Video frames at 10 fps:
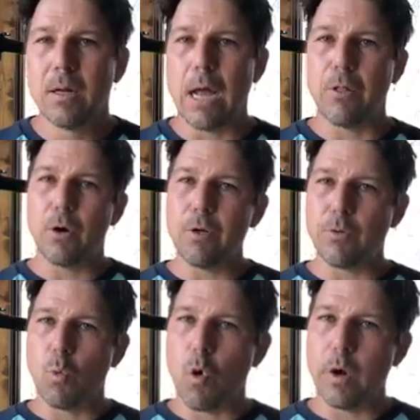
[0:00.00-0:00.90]
Now there is
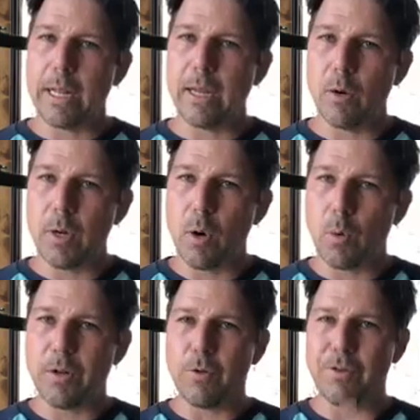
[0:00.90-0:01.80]
a warning here. We don't
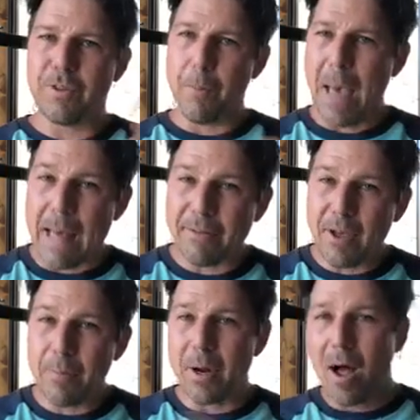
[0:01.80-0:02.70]
want to do this in a
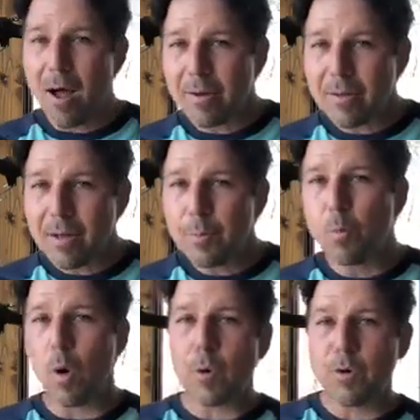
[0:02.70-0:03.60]
bathtub, in a hot
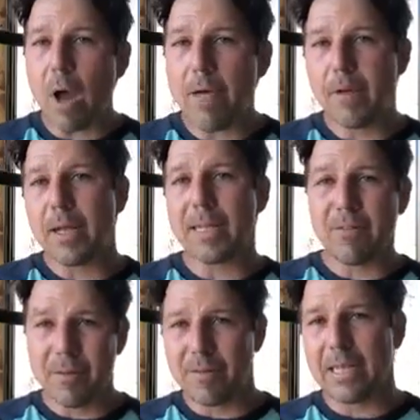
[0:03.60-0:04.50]
tub while we're driving,
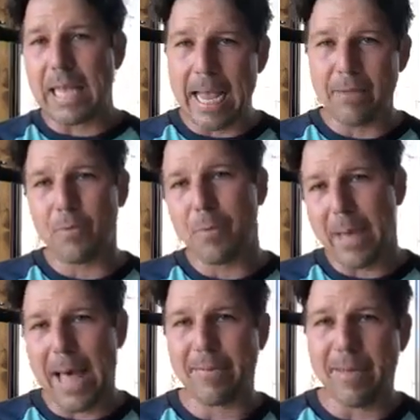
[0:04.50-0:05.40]
just in case we
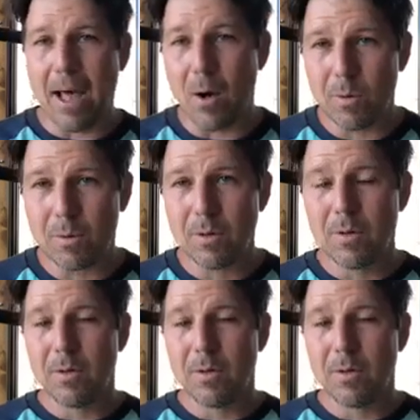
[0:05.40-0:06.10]
pass out.